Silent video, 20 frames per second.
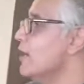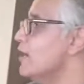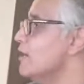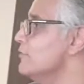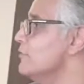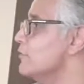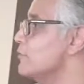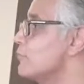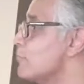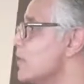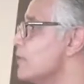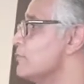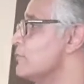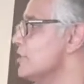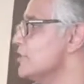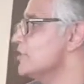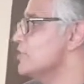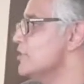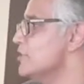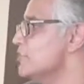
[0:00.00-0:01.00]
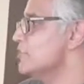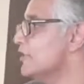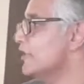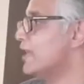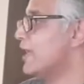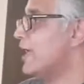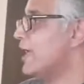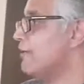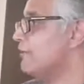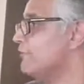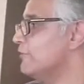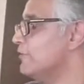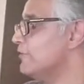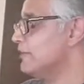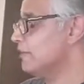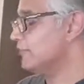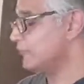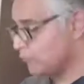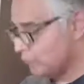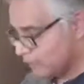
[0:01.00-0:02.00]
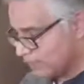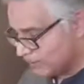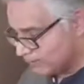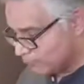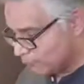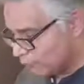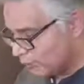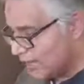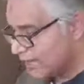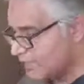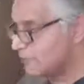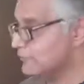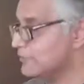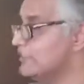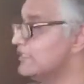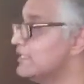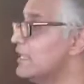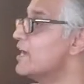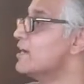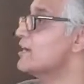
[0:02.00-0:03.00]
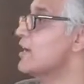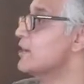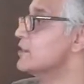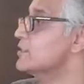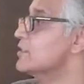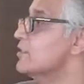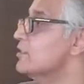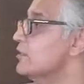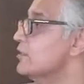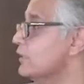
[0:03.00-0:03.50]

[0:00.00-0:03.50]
the great mixture you can have if you make bolani with that atta,